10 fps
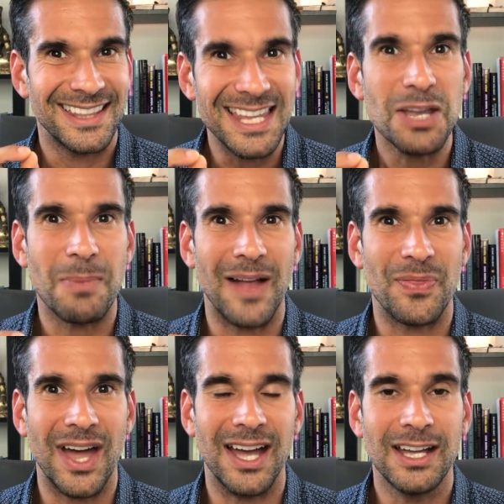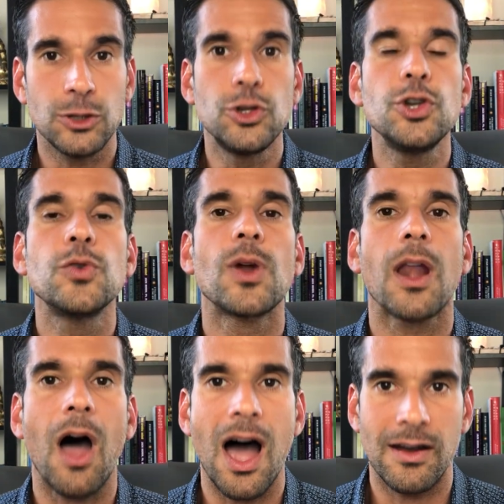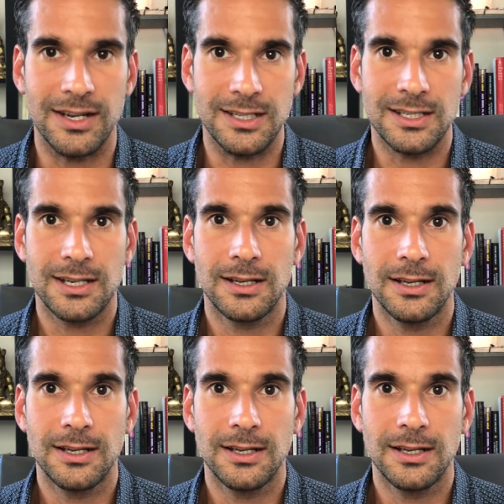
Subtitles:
Think about that. Do you rely on it?